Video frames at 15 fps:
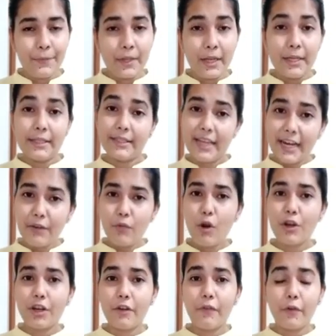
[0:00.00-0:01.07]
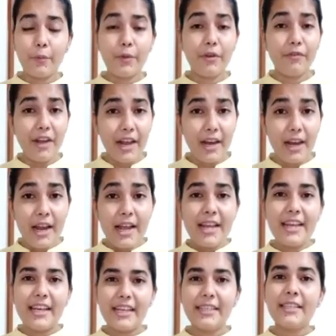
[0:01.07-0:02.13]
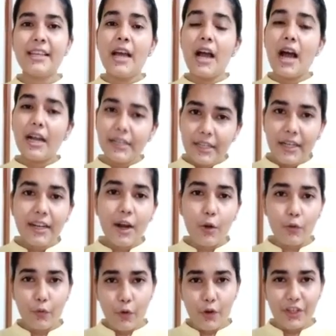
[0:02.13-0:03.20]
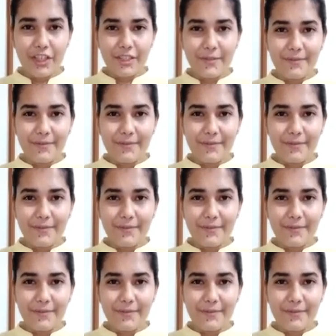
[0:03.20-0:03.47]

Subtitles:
That water from the well is underground water.